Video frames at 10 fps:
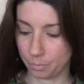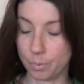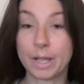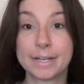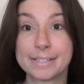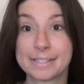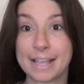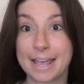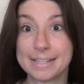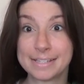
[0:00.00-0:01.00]
what it
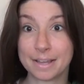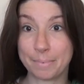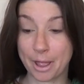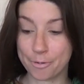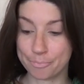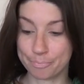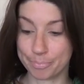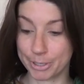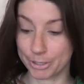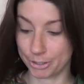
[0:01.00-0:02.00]
says about
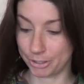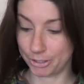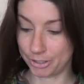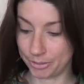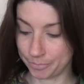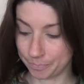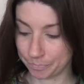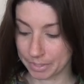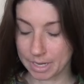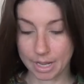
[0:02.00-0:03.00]
Myrrh.
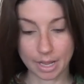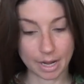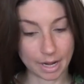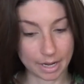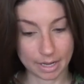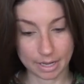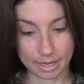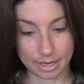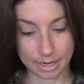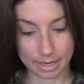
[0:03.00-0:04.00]

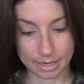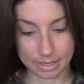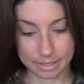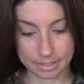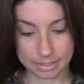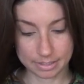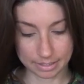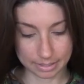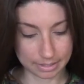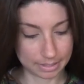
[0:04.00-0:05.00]
And
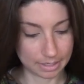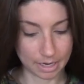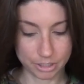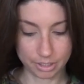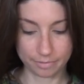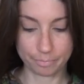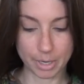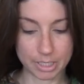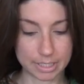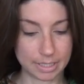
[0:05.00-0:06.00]
I should have
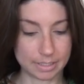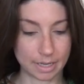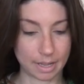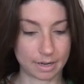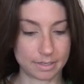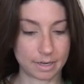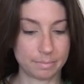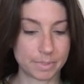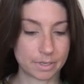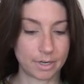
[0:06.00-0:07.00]
marked these ahead of
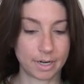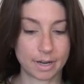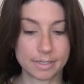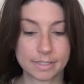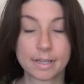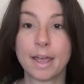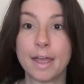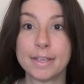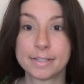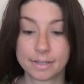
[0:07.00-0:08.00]
time, sorry guys.
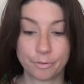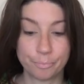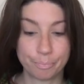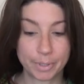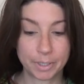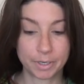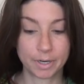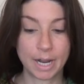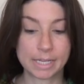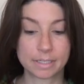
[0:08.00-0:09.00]
So
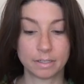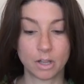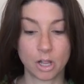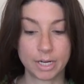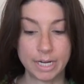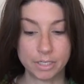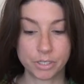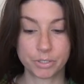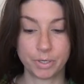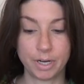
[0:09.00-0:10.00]
Myrrh has a long
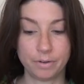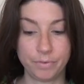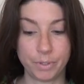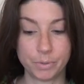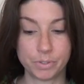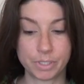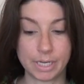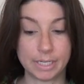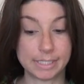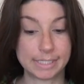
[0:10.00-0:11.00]
history of use
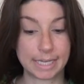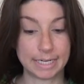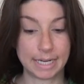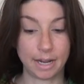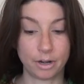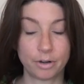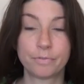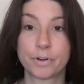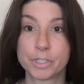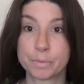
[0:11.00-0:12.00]
in skincare
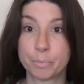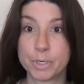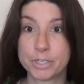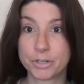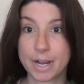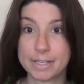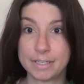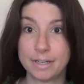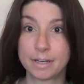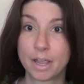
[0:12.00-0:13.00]
for its
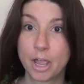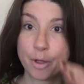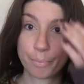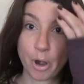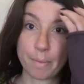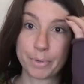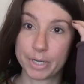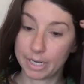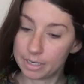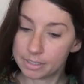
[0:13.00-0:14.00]
moisturizing
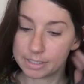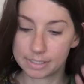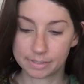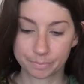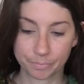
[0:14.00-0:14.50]
properties